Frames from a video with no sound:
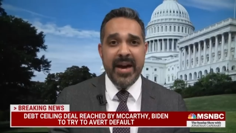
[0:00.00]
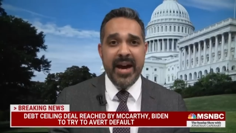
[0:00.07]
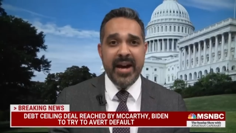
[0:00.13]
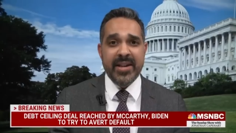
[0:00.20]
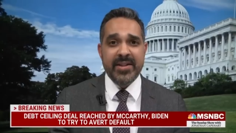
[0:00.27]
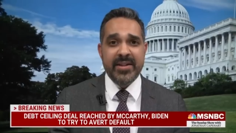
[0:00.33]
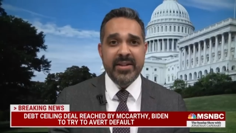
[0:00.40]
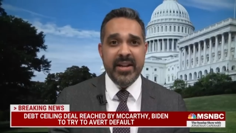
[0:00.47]

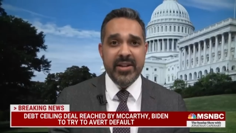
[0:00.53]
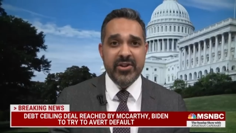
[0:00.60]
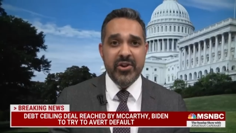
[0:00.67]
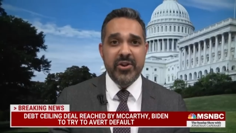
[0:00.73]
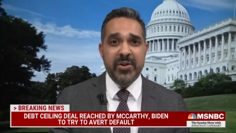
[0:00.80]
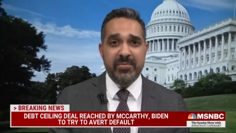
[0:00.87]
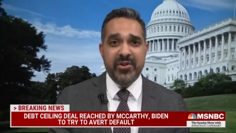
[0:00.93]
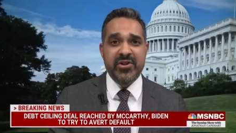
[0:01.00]
passed, then
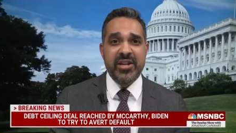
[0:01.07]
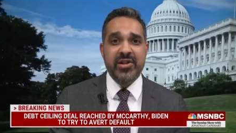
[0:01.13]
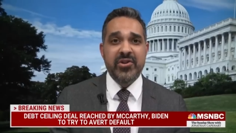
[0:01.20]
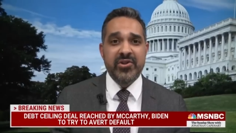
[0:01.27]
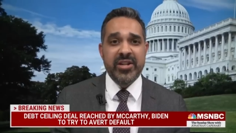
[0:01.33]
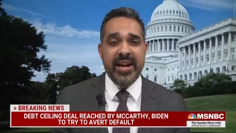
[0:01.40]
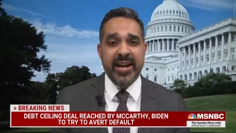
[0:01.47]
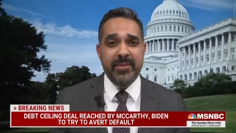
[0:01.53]
certain
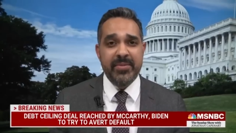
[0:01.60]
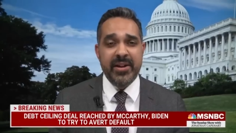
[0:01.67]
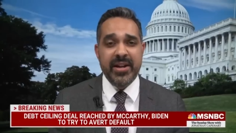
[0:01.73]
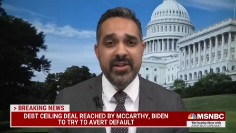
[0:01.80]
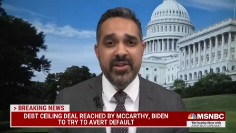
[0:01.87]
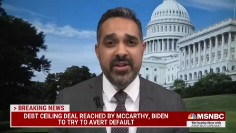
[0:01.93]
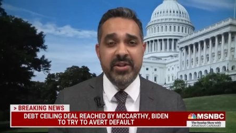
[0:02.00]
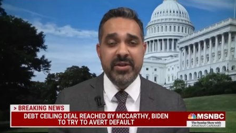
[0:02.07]
procedures taken
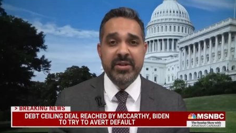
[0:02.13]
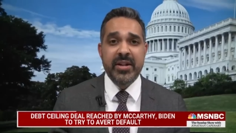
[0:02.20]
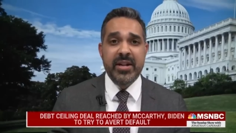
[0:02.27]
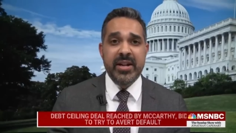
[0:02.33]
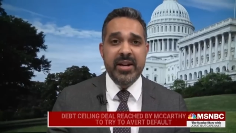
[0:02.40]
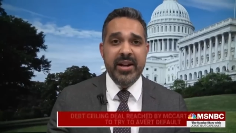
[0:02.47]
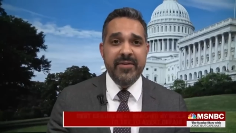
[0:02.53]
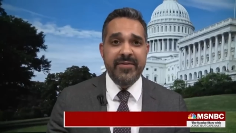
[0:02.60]
place to
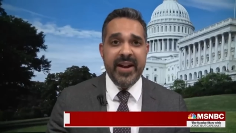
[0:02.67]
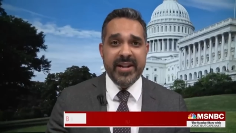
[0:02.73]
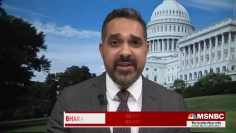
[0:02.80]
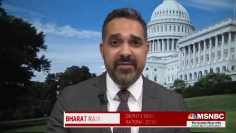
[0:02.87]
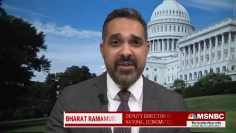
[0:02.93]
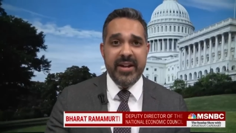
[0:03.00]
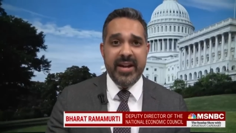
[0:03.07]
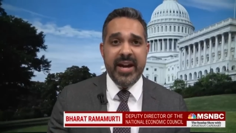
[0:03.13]

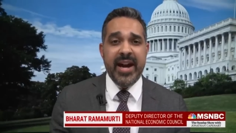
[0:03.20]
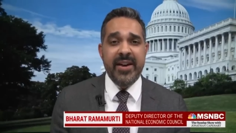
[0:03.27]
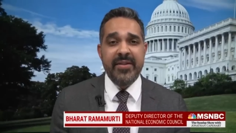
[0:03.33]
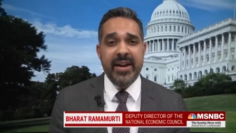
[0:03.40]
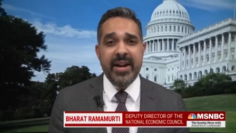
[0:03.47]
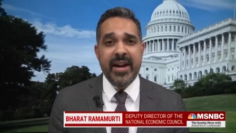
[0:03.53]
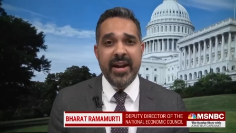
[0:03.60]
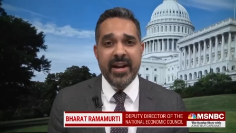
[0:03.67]
effectively have
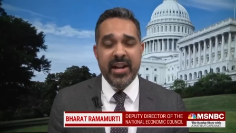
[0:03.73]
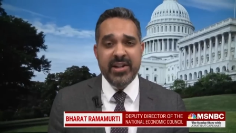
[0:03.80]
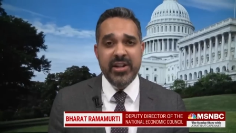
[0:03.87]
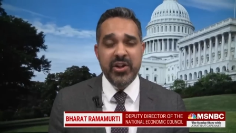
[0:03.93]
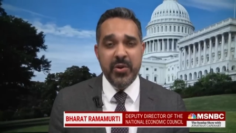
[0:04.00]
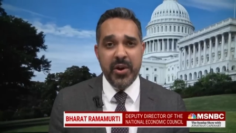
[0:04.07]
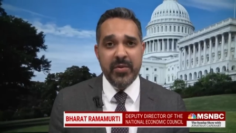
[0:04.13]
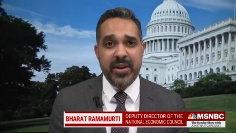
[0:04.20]
a, a,
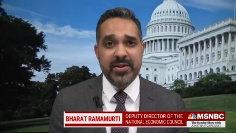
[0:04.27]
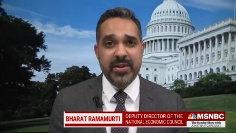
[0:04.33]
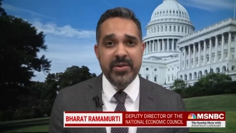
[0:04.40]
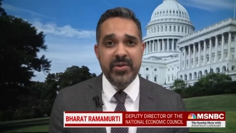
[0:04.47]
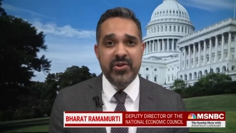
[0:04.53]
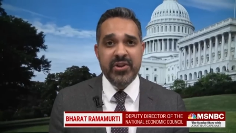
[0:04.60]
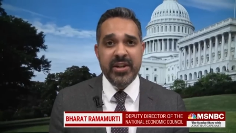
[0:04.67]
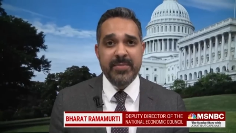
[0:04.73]
continuing
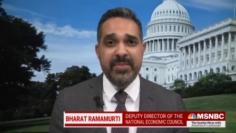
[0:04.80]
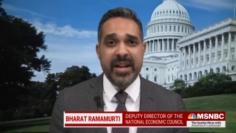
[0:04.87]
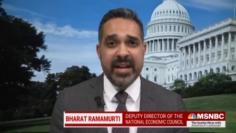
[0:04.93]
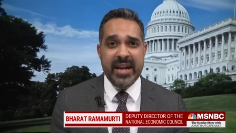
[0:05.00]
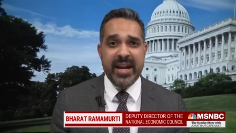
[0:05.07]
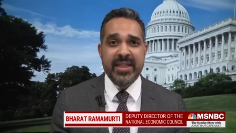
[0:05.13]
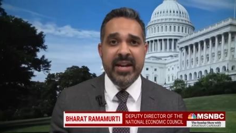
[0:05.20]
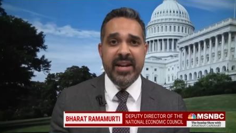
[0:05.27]
resolution. But
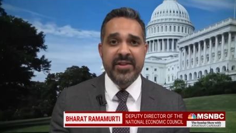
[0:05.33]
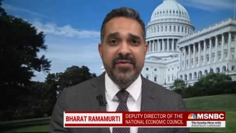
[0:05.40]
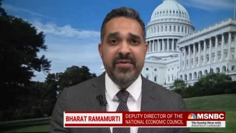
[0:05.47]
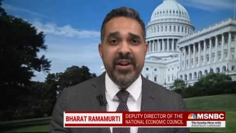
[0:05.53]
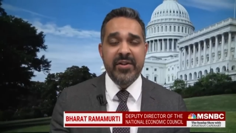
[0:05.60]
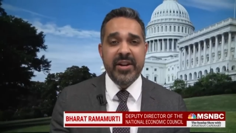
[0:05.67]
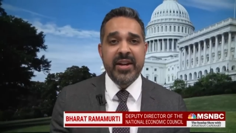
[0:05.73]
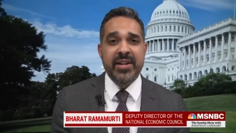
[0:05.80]
again, that is
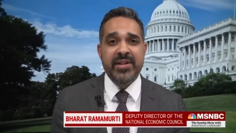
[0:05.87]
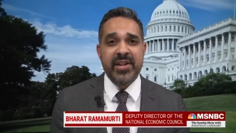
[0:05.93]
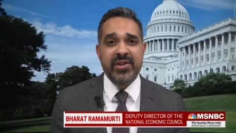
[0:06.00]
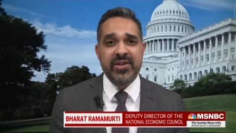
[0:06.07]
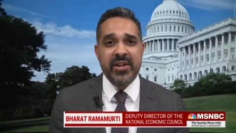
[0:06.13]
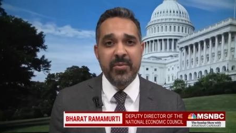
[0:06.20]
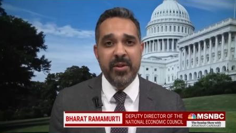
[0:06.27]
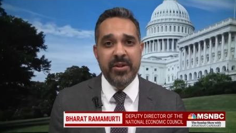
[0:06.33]
fairly
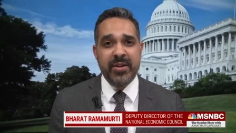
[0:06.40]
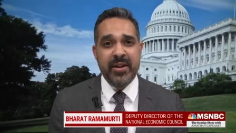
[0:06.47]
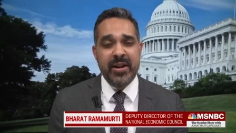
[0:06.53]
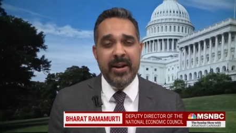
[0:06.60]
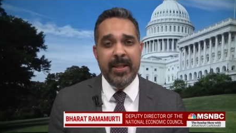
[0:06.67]
consistent with